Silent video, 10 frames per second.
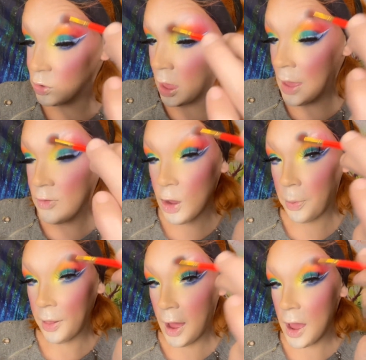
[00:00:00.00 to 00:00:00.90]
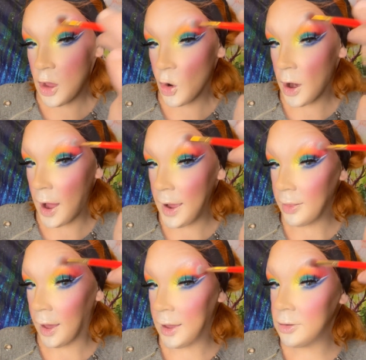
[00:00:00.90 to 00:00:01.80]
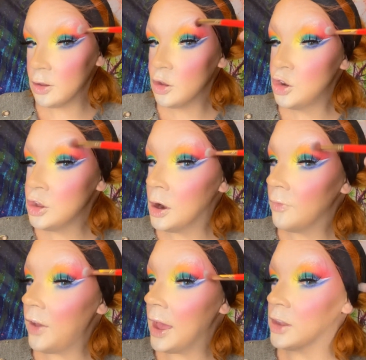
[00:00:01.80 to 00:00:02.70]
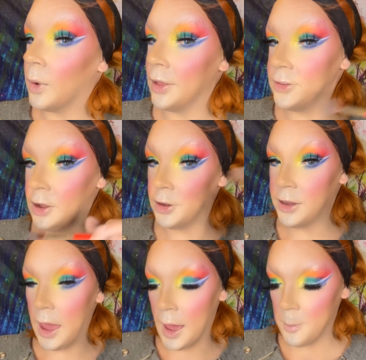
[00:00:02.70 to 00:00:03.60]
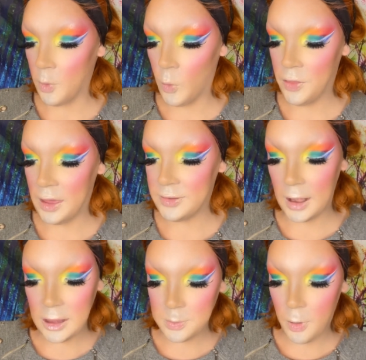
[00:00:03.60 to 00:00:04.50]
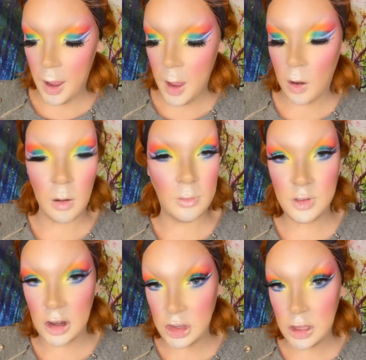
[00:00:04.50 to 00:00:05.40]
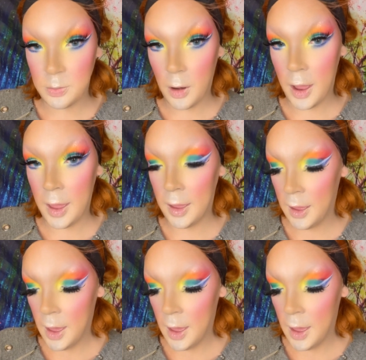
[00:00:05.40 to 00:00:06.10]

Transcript: If you apply your highlight to your face while it's still damp with a setting spray or a refreshing spray,